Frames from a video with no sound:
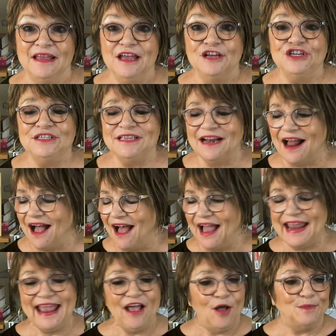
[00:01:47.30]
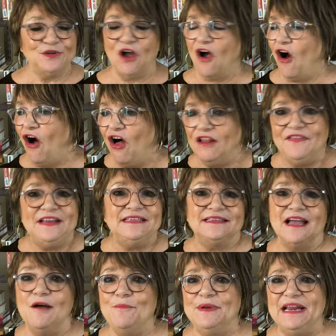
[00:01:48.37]
She said, I helped all these
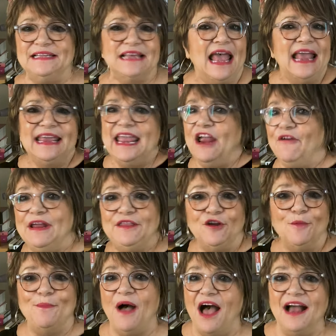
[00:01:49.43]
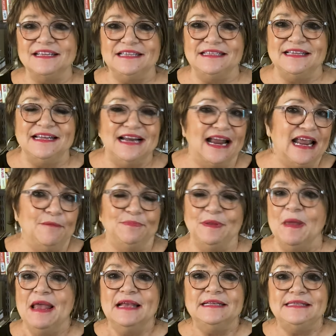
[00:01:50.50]
companies carry their boxes in. I helped
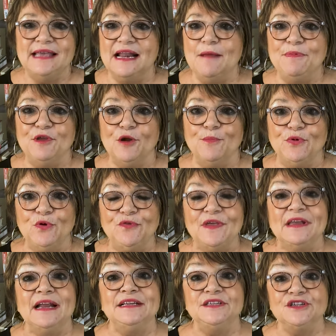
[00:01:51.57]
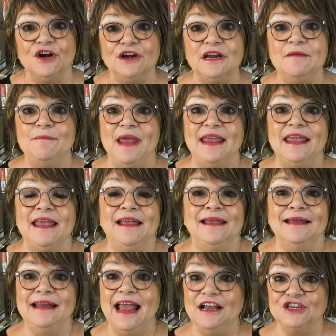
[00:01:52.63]
them set up their booth and I started making
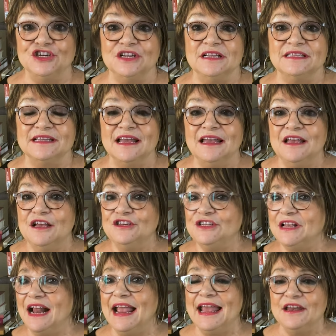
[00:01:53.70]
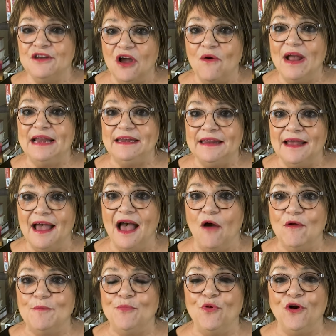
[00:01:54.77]
connections. She said, I had no idea
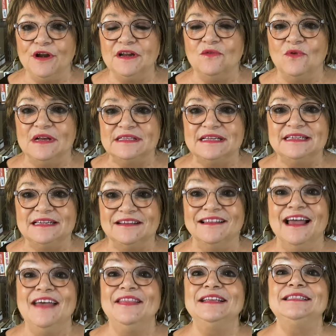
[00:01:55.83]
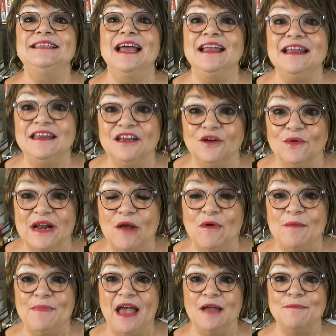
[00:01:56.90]
how important it was until the second year when I
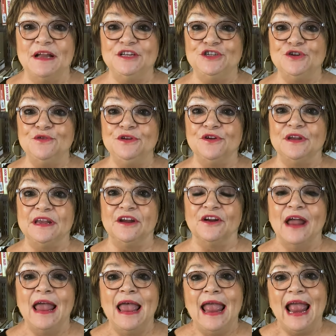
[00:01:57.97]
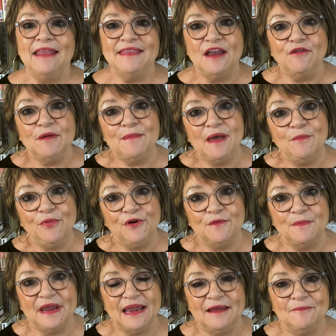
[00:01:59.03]
went back, my junior year, and they
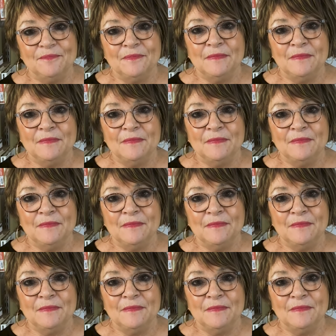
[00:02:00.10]
remembered me.